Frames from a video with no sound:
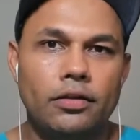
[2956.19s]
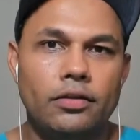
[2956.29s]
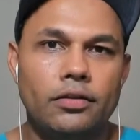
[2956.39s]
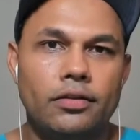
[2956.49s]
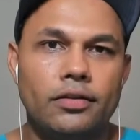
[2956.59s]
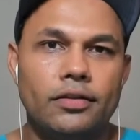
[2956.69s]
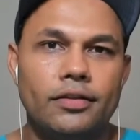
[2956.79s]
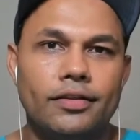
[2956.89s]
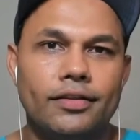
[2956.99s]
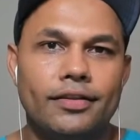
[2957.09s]

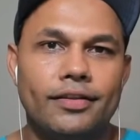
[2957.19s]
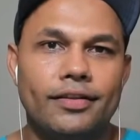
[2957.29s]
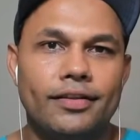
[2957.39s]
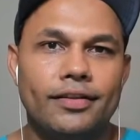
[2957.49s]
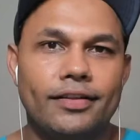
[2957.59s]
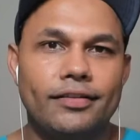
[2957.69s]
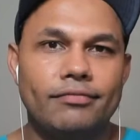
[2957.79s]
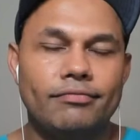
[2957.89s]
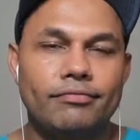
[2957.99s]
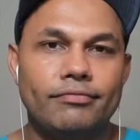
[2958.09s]

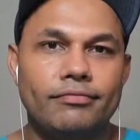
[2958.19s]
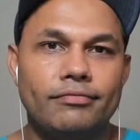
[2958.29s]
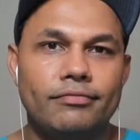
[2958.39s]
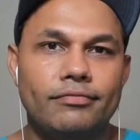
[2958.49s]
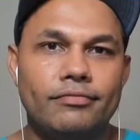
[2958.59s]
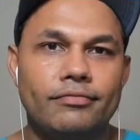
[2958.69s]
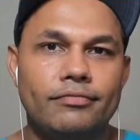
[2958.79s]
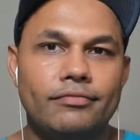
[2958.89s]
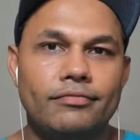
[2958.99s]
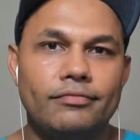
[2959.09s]

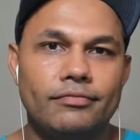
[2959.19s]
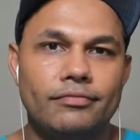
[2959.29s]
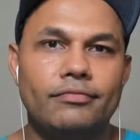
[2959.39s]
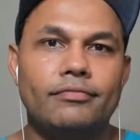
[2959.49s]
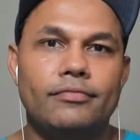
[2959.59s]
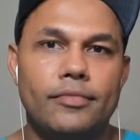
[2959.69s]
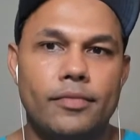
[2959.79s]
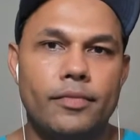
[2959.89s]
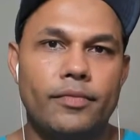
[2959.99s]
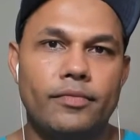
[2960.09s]

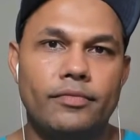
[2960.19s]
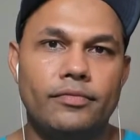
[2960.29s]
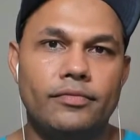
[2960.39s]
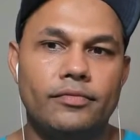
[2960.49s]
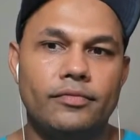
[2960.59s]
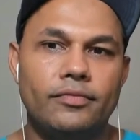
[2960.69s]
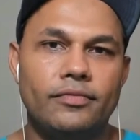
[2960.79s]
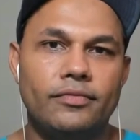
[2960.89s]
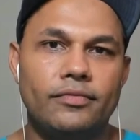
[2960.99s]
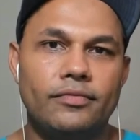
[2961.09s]

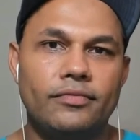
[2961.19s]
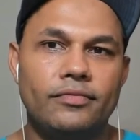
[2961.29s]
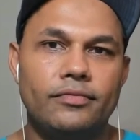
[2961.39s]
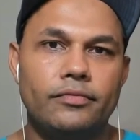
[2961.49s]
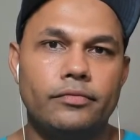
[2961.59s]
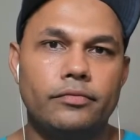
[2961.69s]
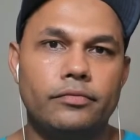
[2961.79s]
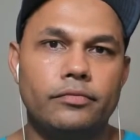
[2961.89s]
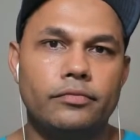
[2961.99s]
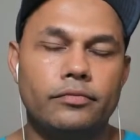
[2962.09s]

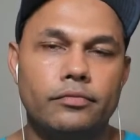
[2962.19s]
[no speech]